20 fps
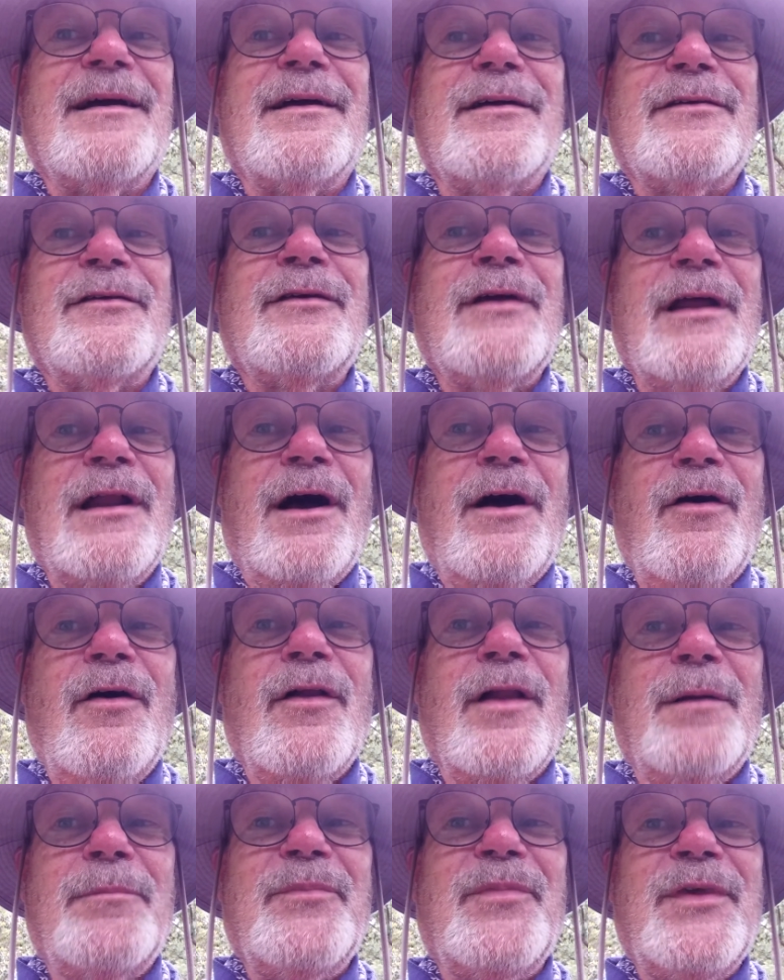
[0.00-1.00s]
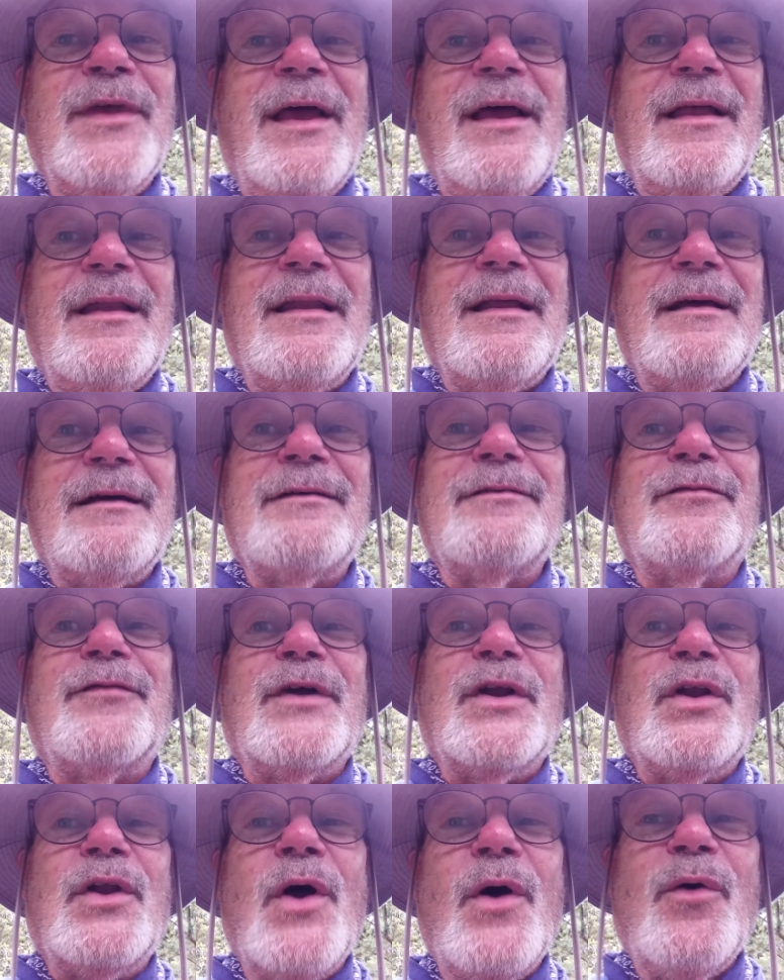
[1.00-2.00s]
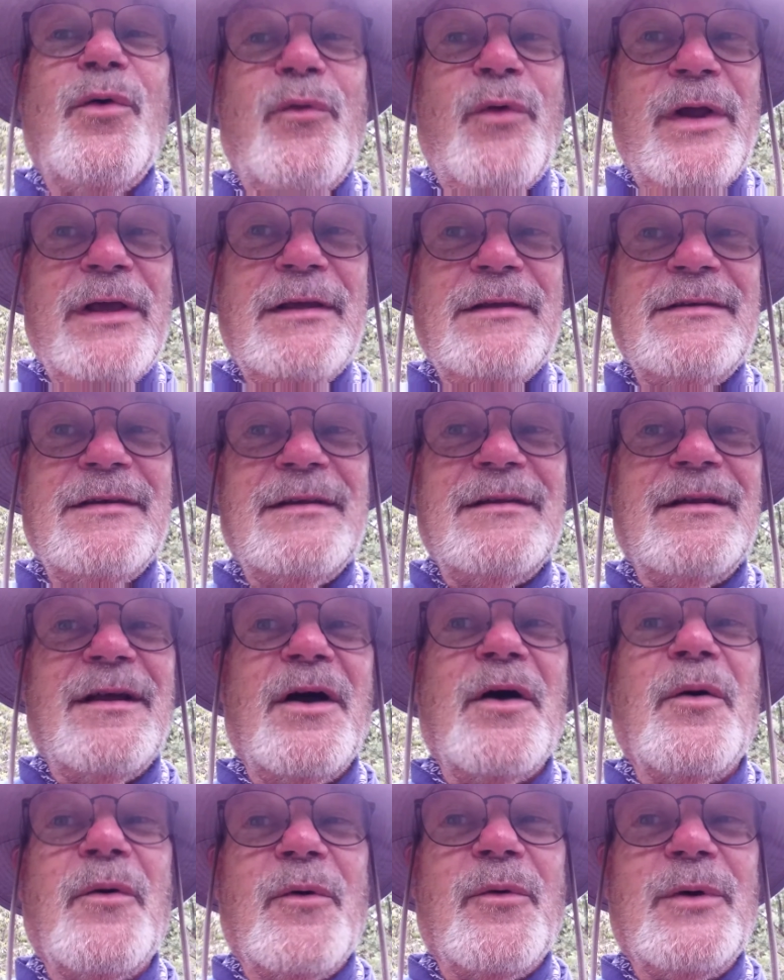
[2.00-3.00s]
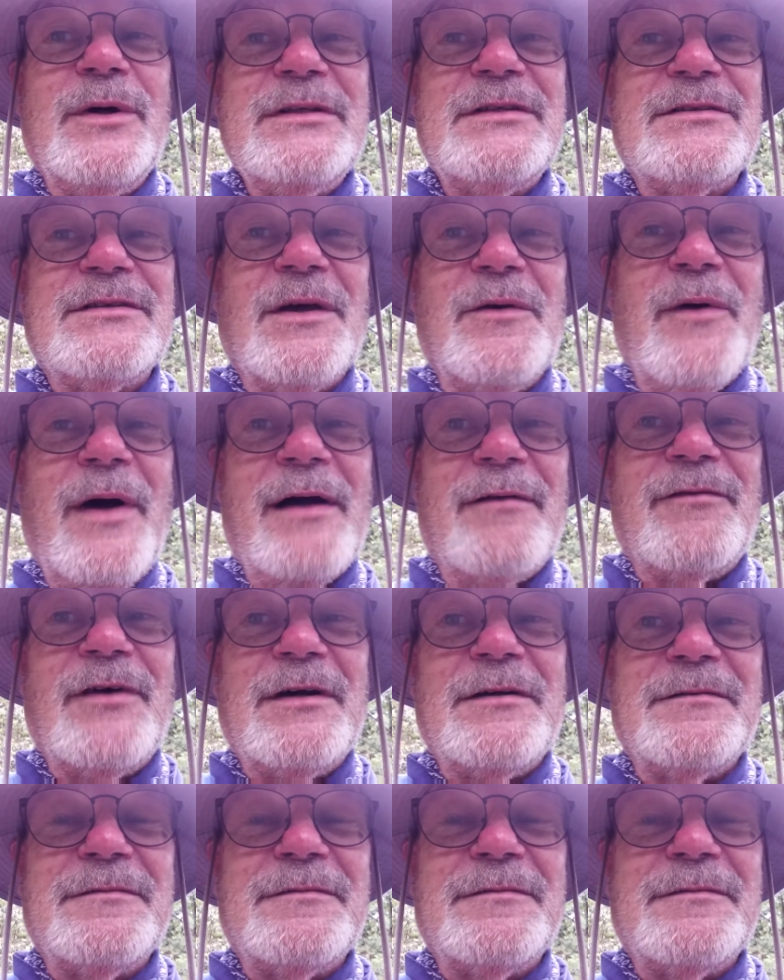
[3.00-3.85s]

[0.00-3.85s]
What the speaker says: you get all upset for no reason whatsoever.